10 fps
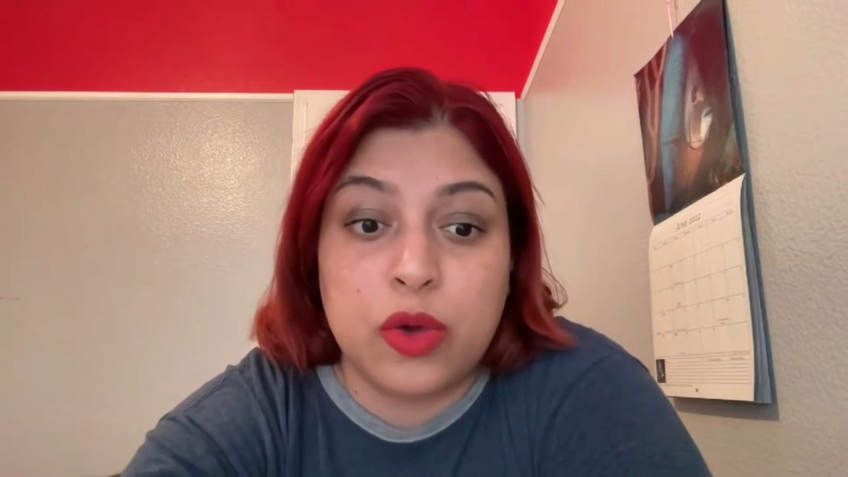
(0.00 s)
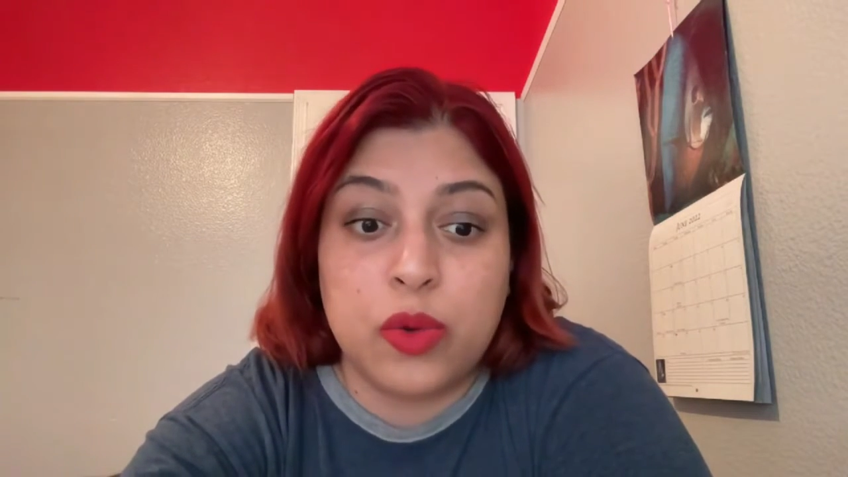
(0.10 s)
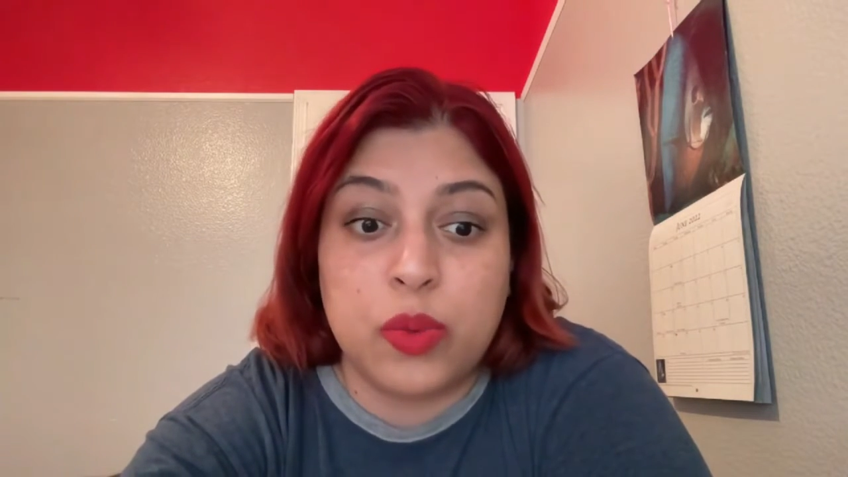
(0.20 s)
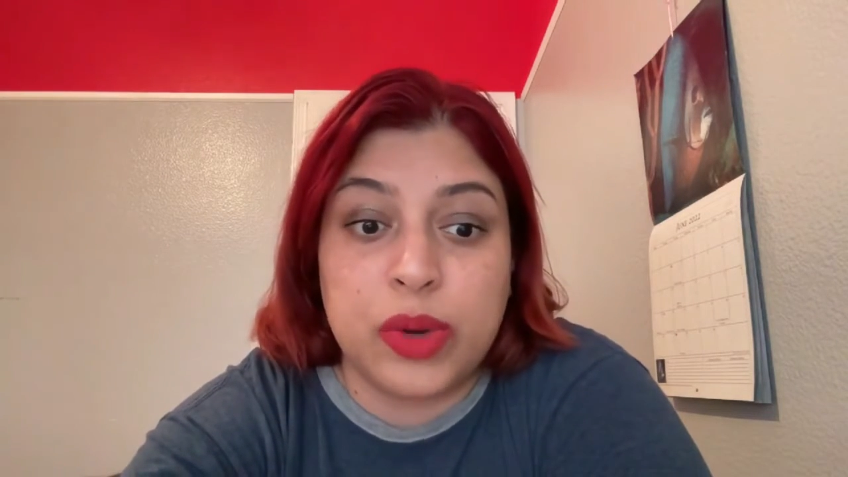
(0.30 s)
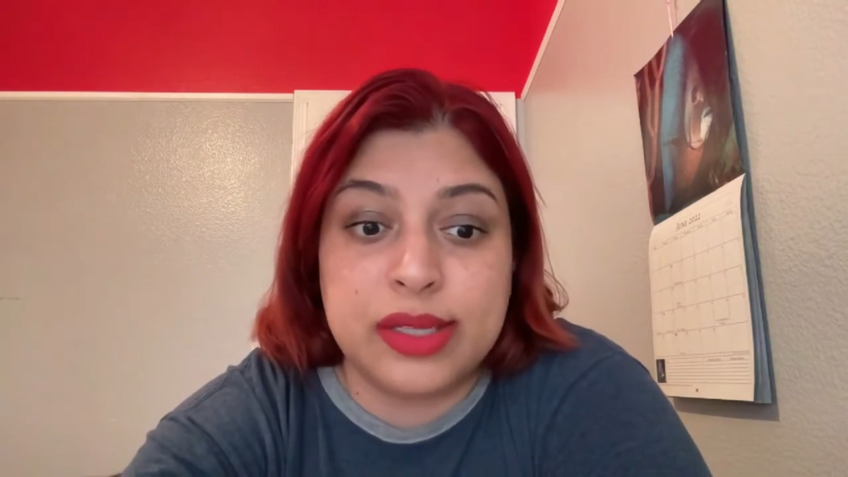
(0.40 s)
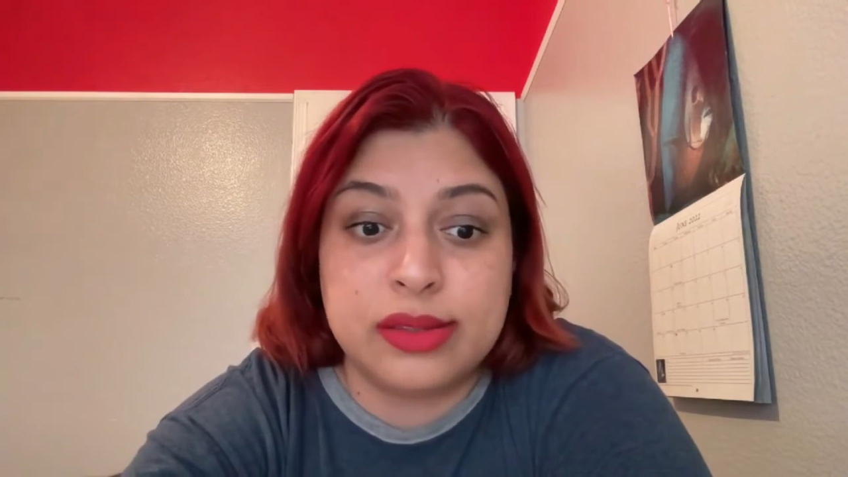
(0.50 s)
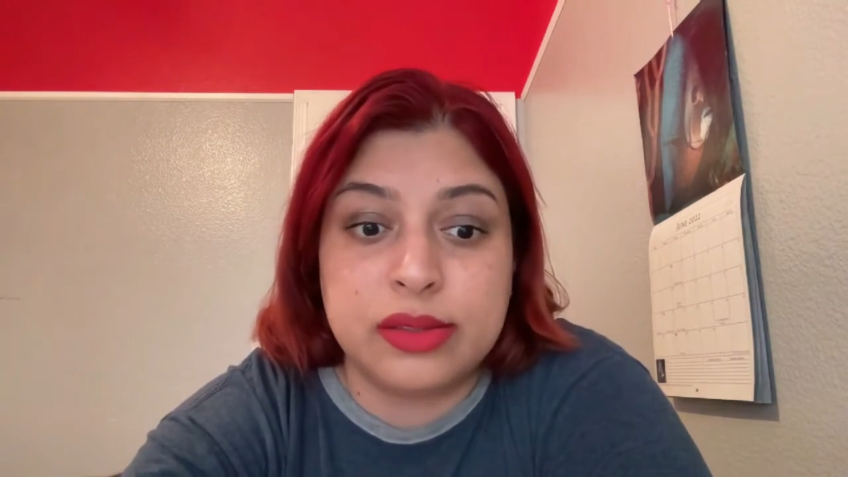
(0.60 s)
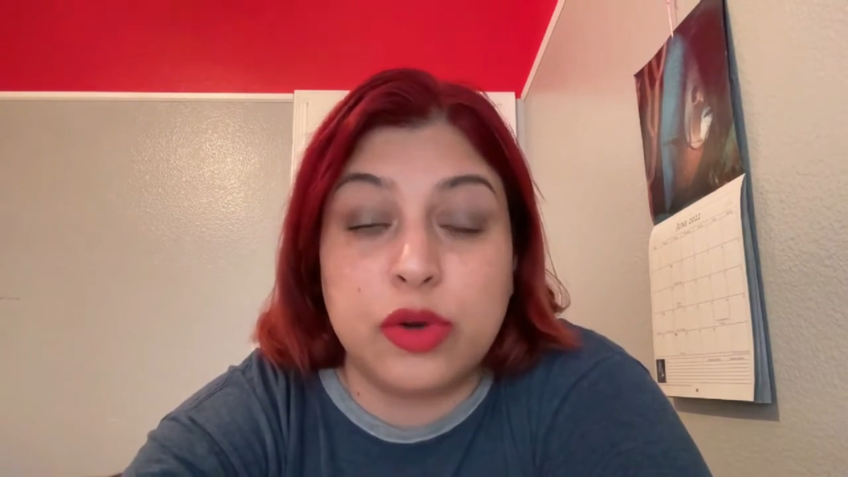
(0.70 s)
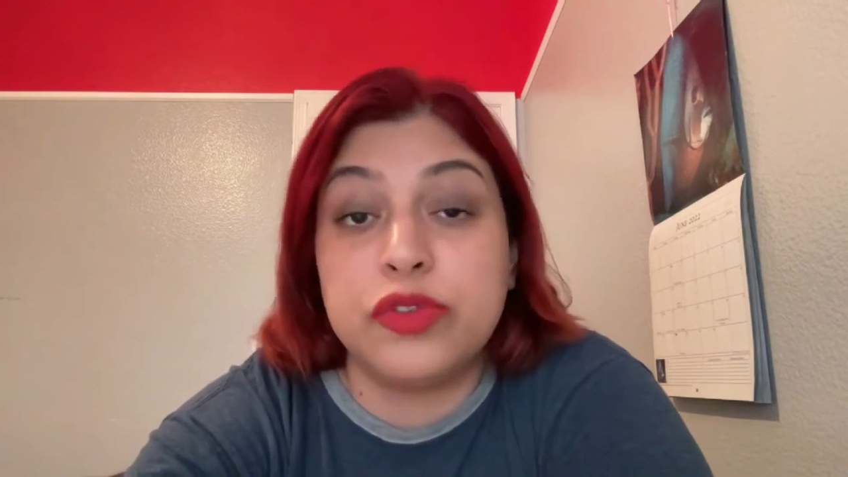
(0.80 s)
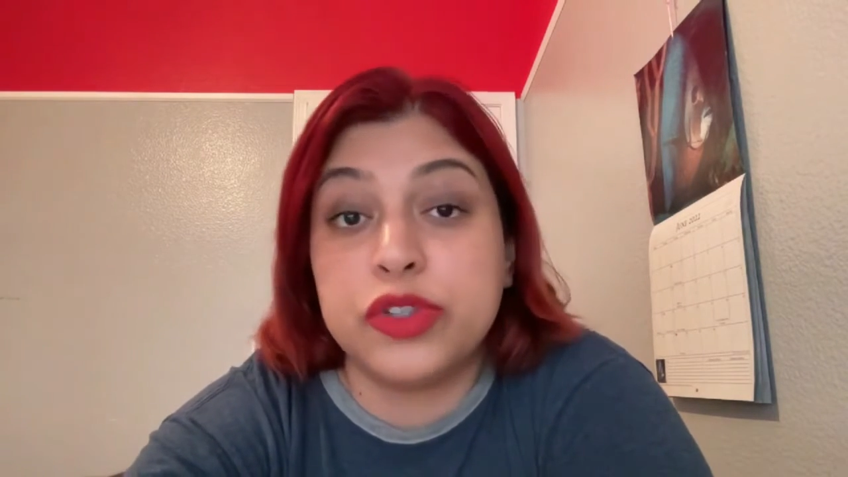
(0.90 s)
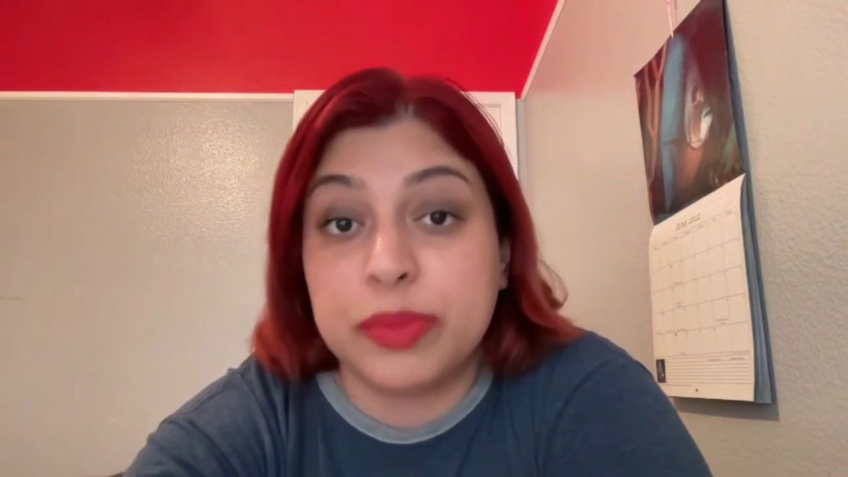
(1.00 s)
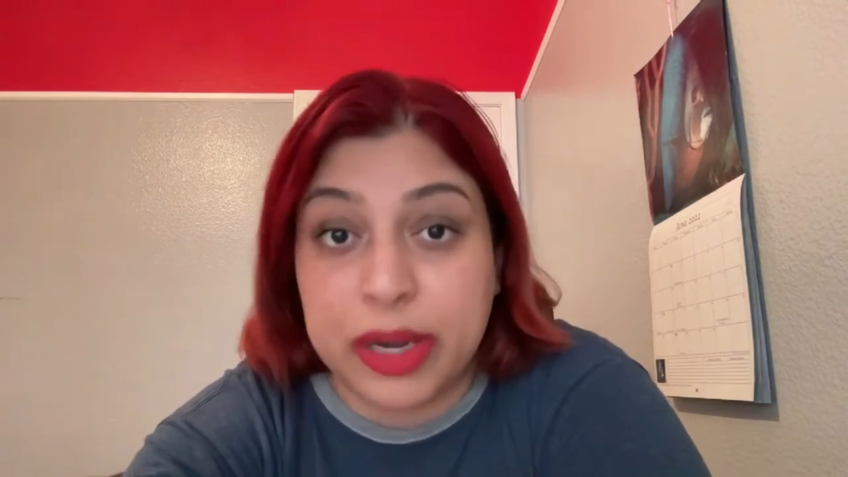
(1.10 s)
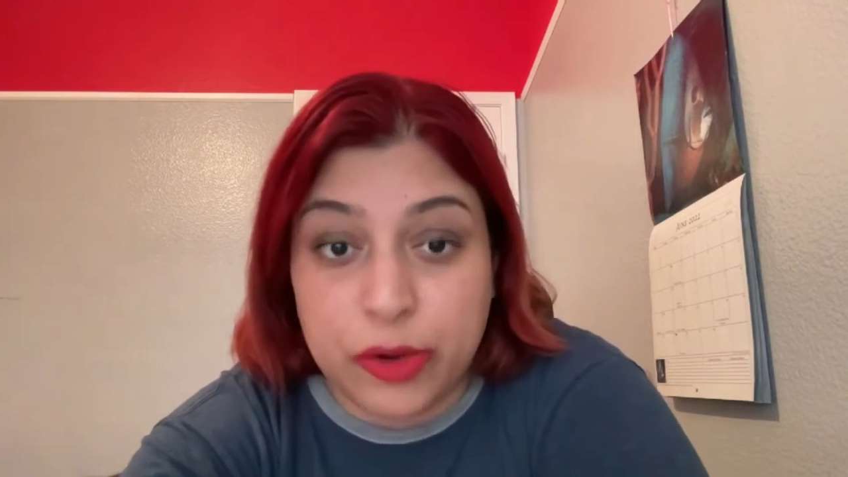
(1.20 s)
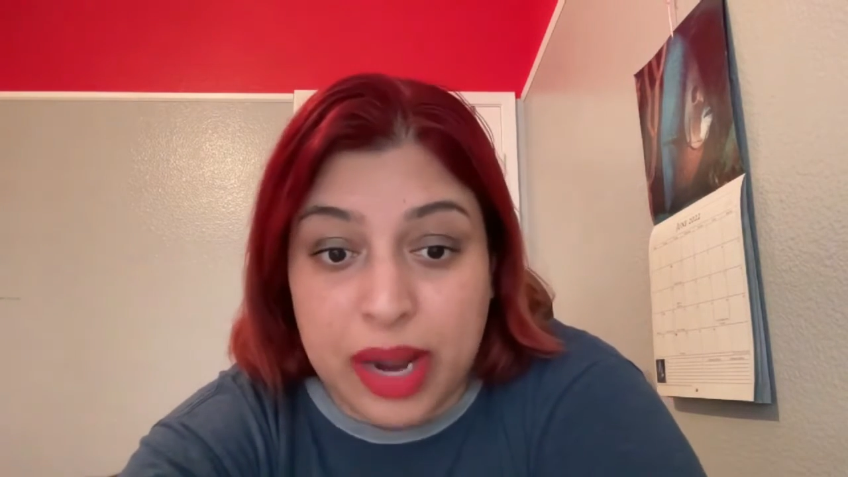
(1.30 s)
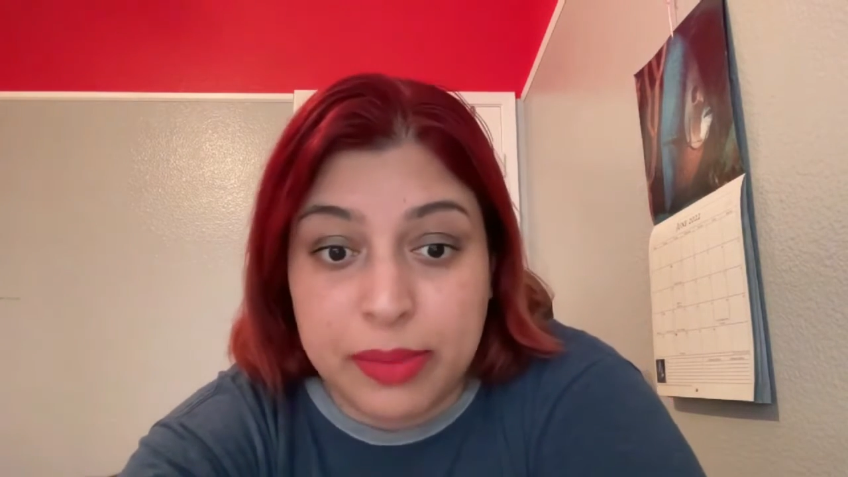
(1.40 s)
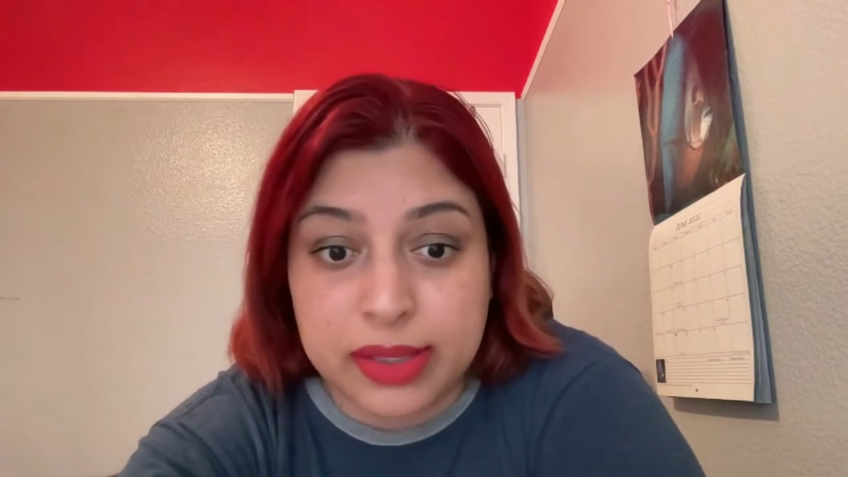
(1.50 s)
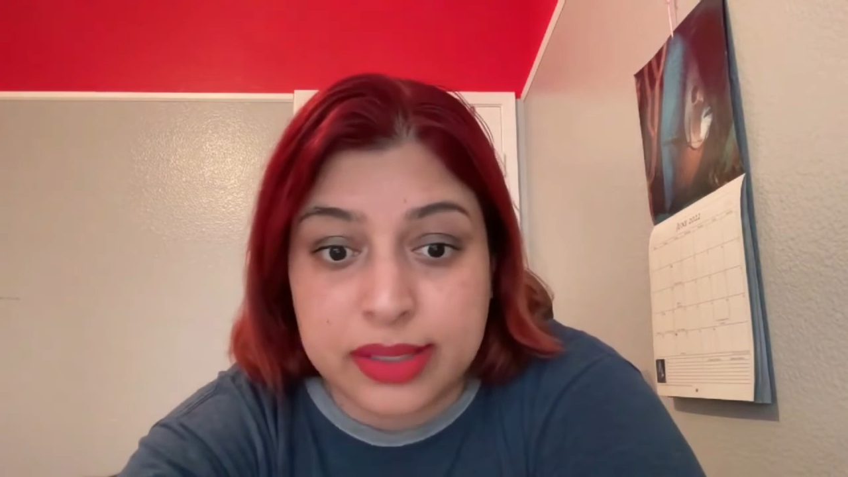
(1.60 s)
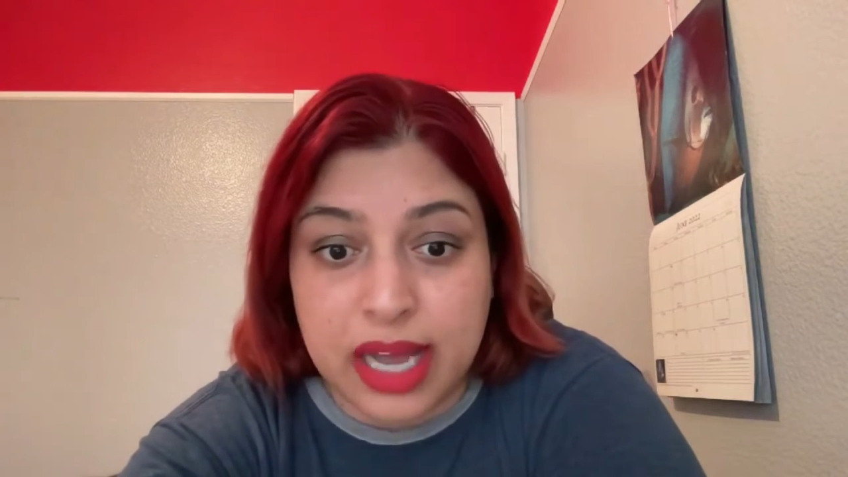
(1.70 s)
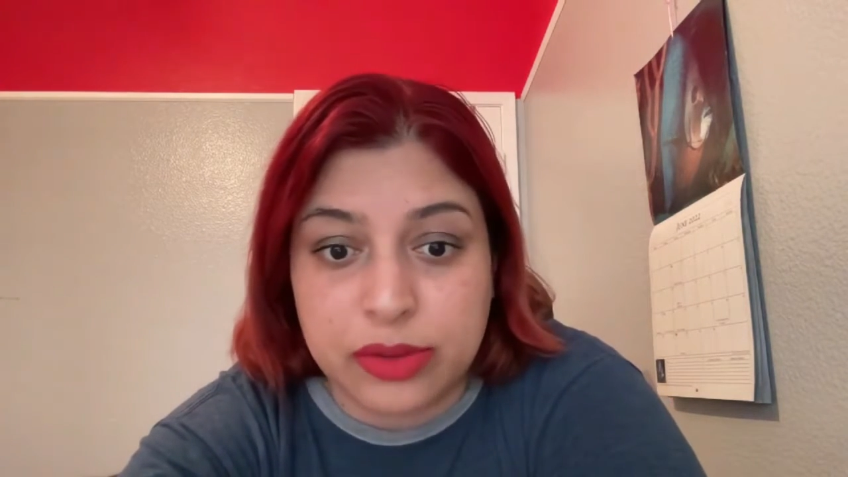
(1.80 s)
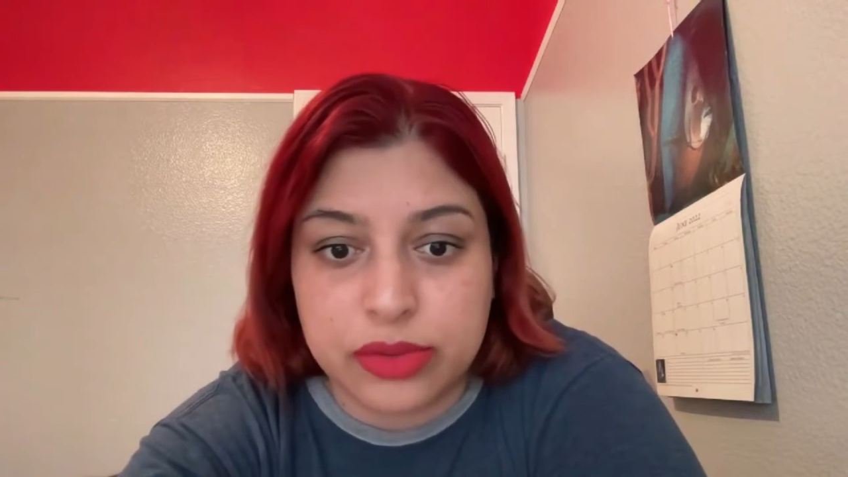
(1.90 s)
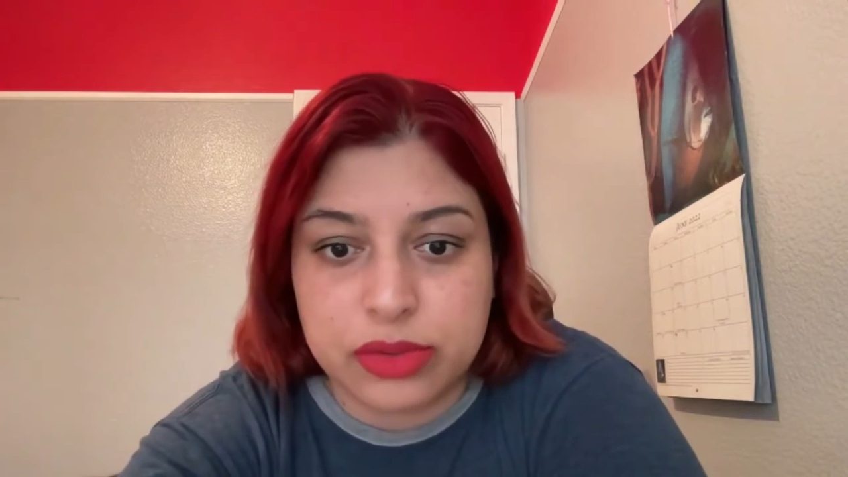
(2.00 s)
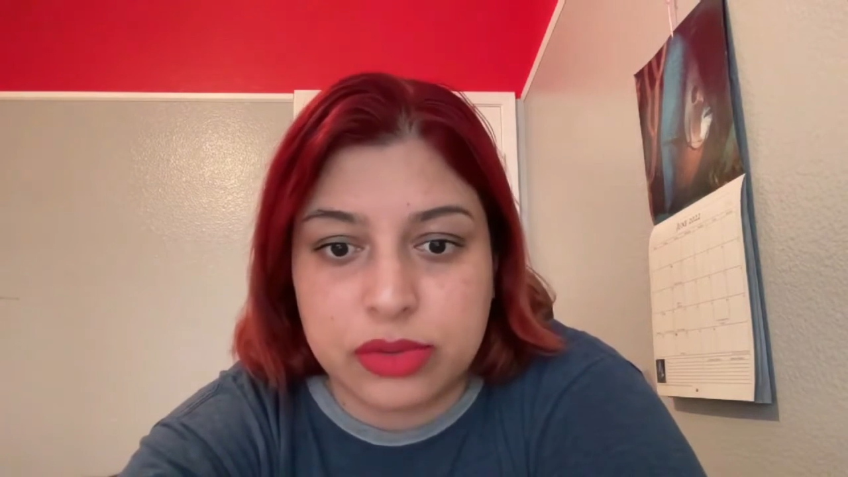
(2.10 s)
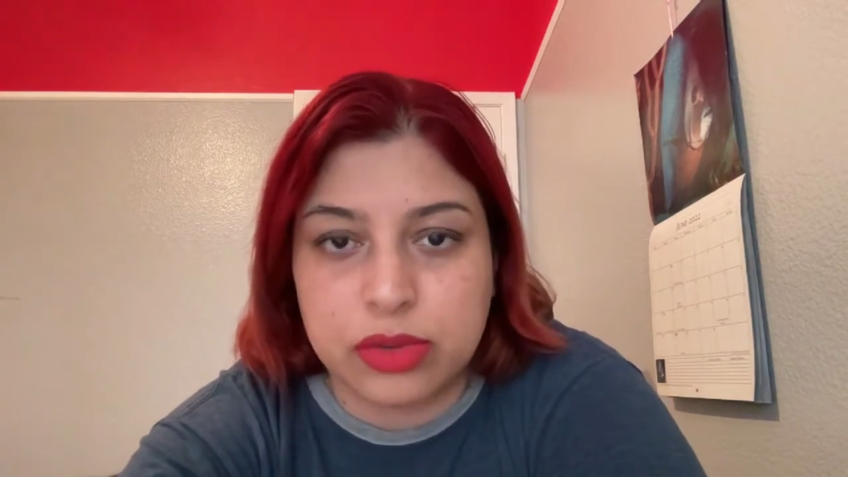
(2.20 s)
went over to my grandma's house